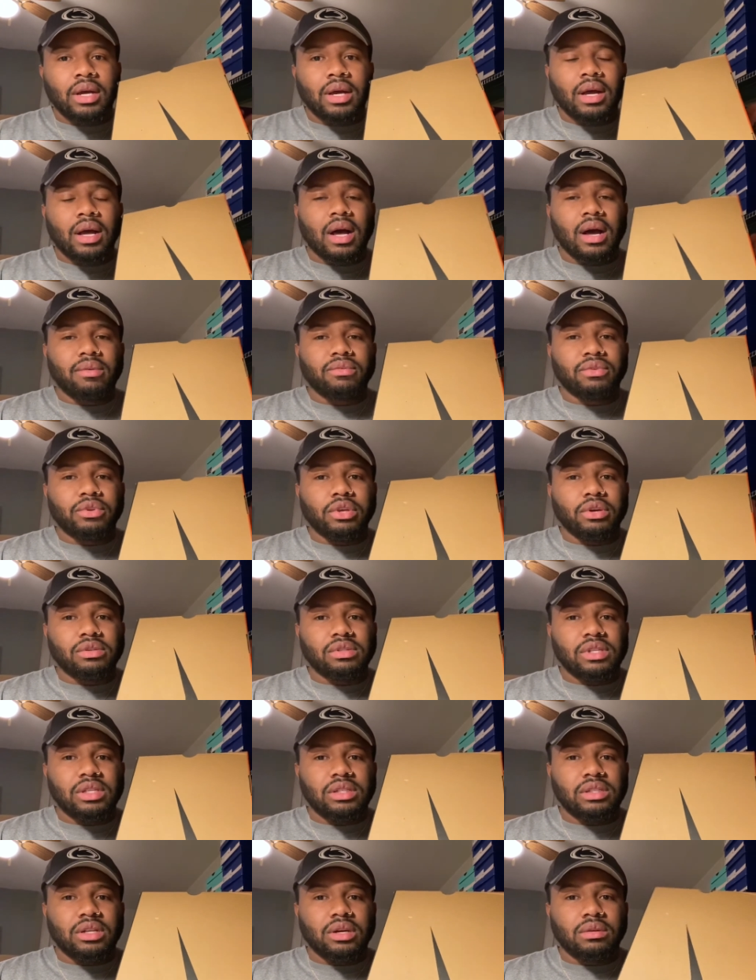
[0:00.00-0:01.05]
Uh, for those
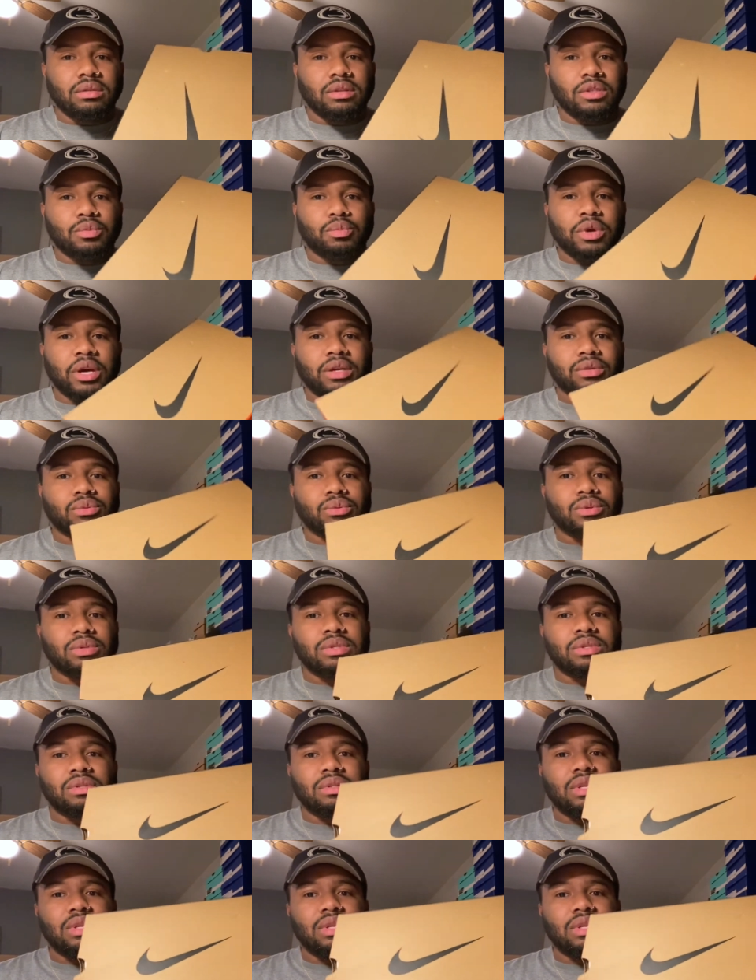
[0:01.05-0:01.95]
that don't, this box was